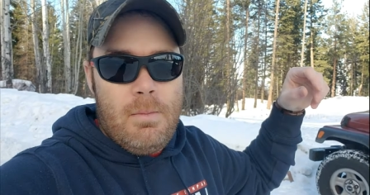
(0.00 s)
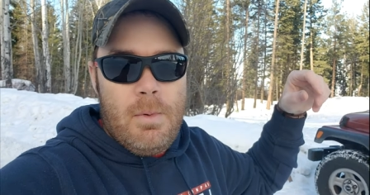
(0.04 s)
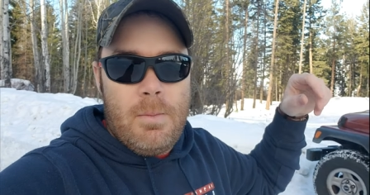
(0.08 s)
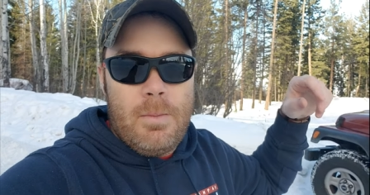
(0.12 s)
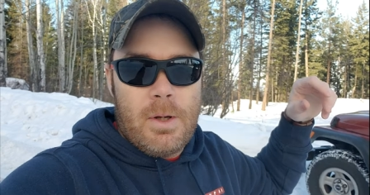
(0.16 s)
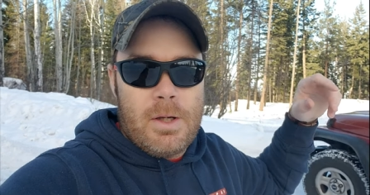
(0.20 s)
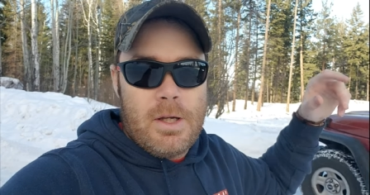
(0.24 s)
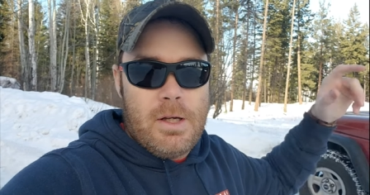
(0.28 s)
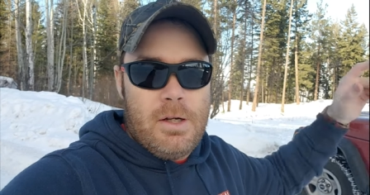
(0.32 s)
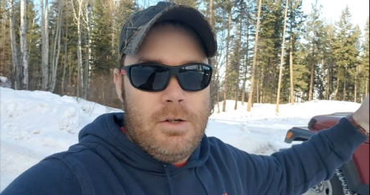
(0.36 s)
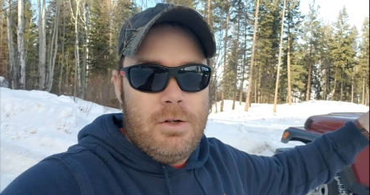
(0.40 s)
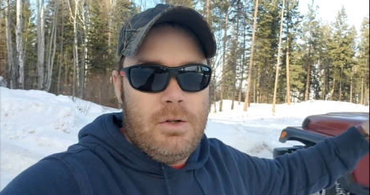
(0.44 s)
I'm
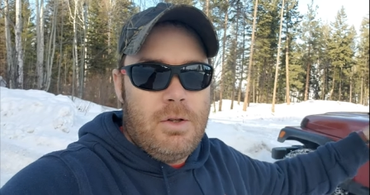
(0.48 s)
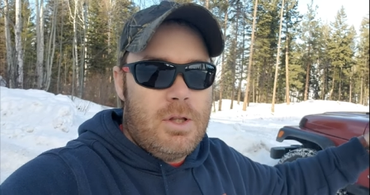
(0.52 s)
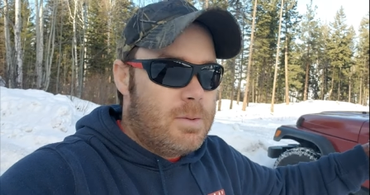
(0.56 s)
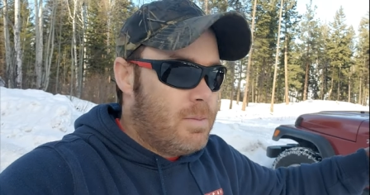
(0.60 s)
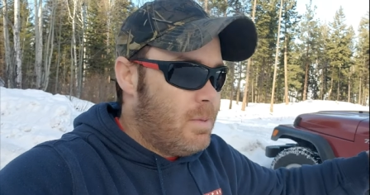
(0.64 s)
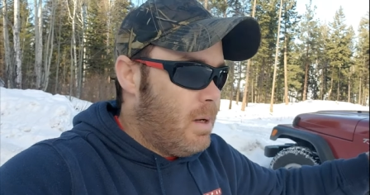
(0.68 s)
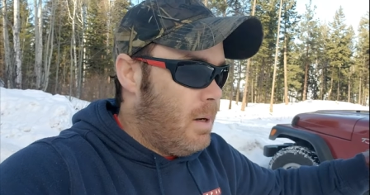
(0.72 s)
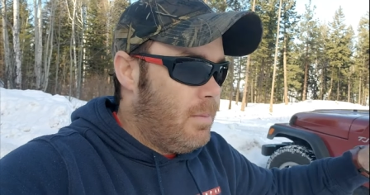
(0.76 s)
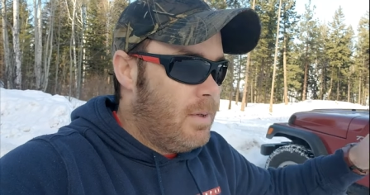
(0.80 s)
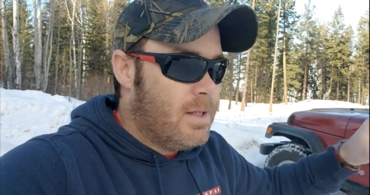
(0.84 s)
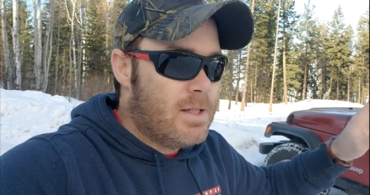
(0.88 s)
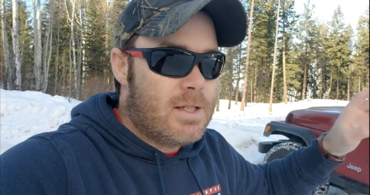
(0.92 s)
not going to do this
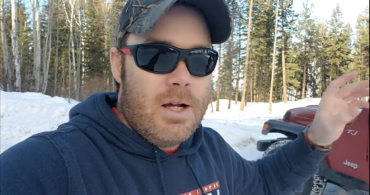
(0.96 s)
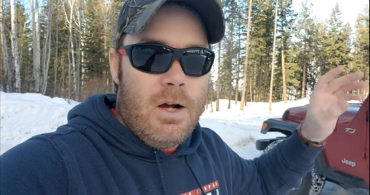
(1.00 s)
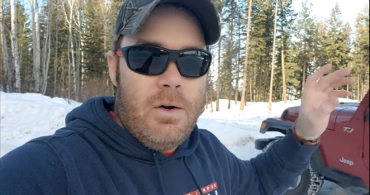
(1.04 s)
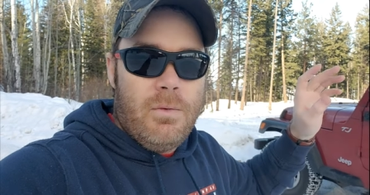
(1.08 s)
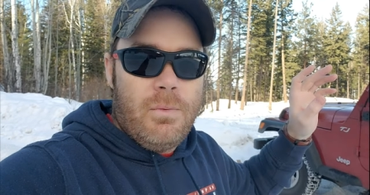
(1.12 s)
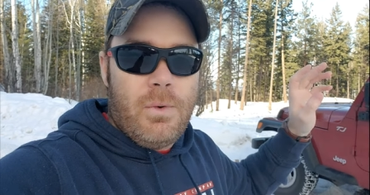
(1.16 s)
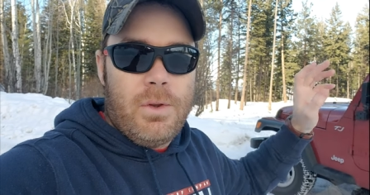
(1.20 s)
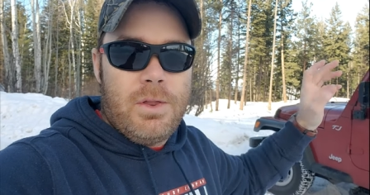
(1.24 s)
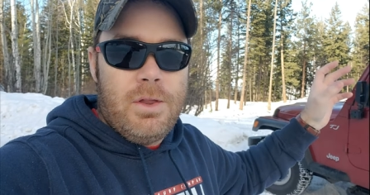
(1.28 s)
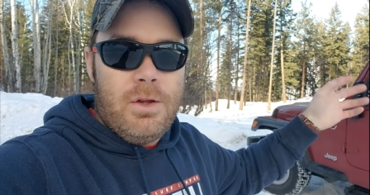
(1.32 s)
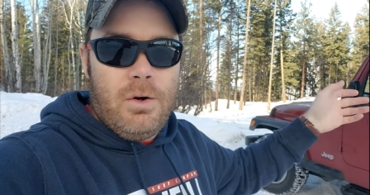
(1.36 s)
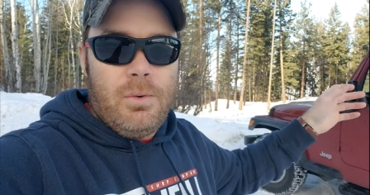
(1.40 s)
by
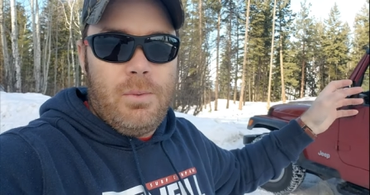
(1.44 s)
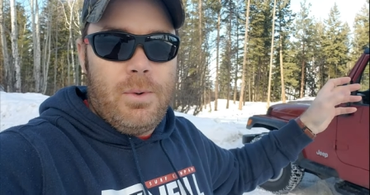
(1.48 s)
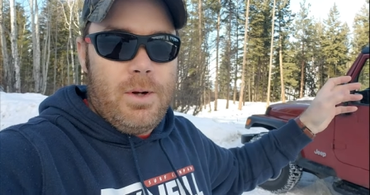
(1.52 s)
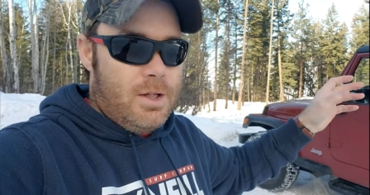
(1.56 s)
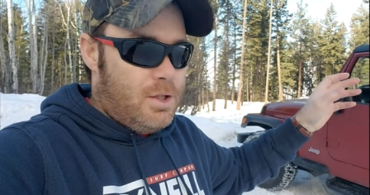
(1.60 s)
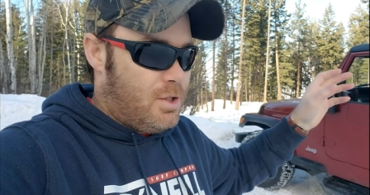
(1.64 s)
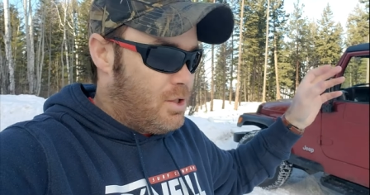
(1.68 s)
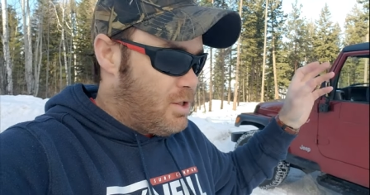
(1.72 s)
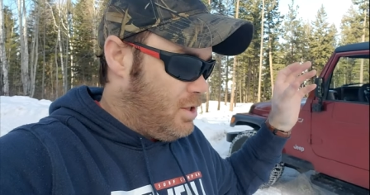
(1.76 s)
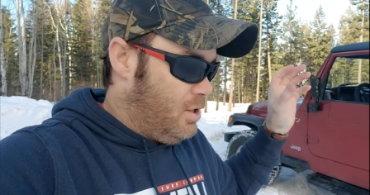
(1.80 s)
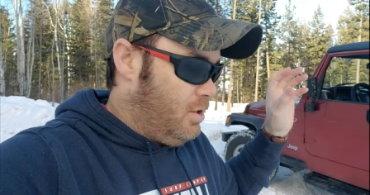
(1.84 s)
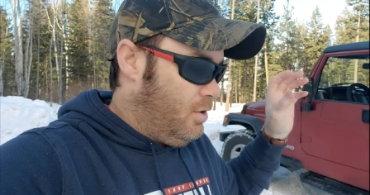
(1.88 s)
myself with no
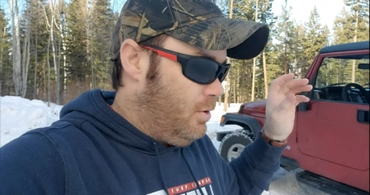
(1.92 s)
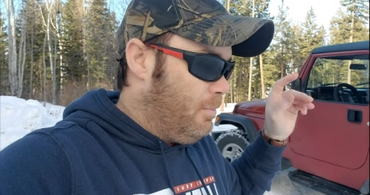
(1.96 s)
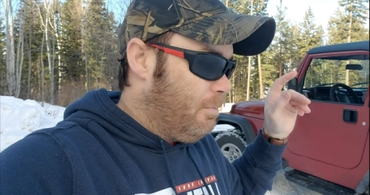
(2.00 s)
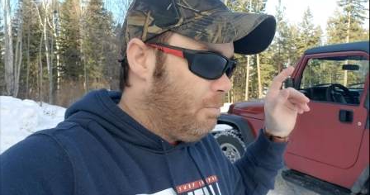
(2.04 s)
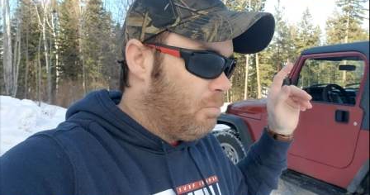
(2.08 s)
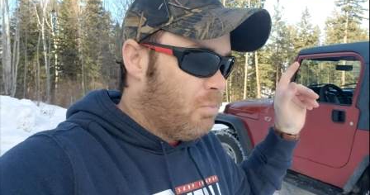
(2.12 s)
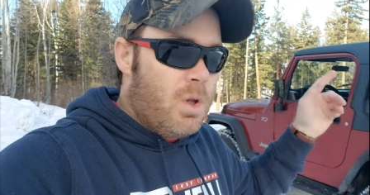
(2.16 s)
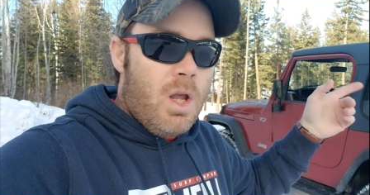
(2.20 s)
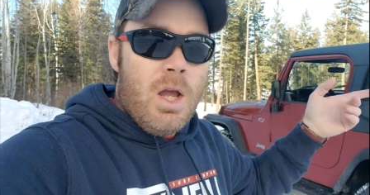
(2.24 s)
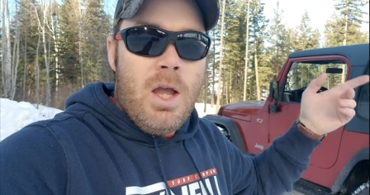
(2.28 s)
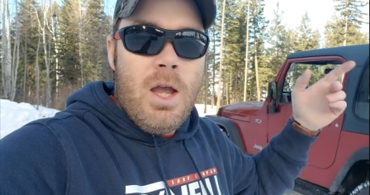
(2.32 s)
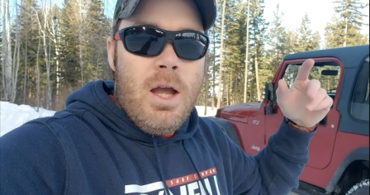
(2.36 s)
winch. So
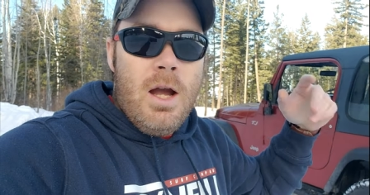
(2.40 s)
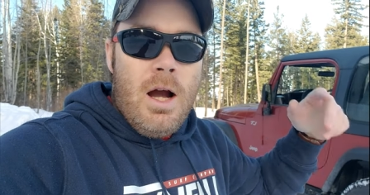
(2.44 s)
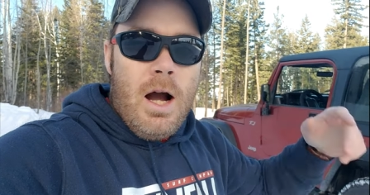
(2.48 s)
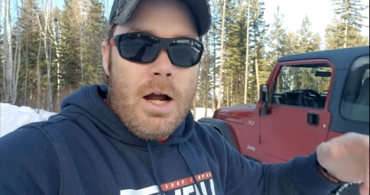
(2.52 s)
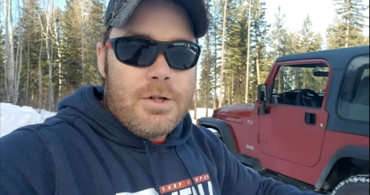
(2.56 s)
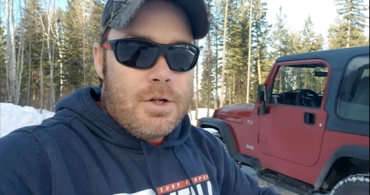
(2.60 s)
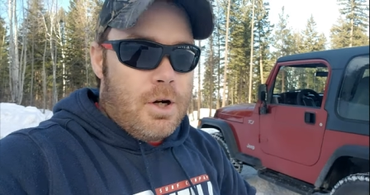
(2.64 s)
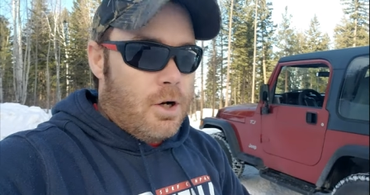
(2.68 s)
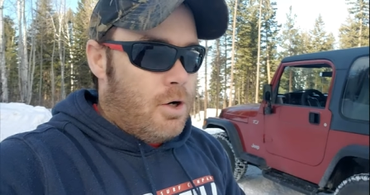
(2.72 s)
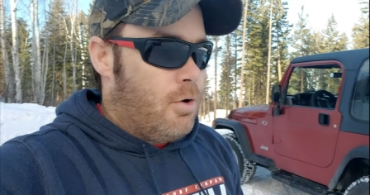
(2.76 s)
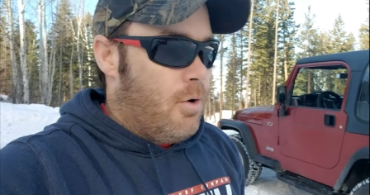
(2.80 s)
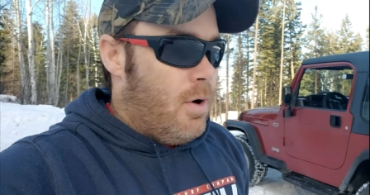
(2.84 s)
I
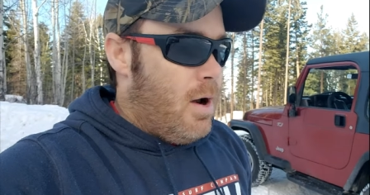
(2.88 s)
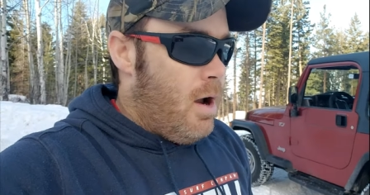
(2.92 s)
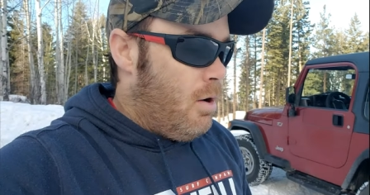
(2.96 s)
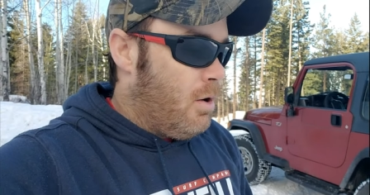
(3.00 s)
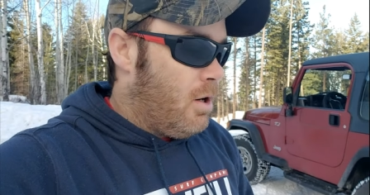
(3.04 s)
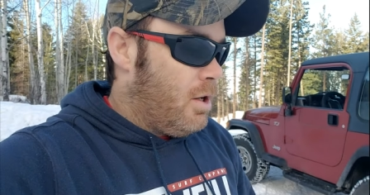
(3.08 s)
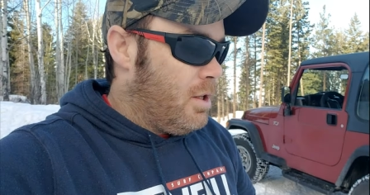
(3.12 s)
turned around,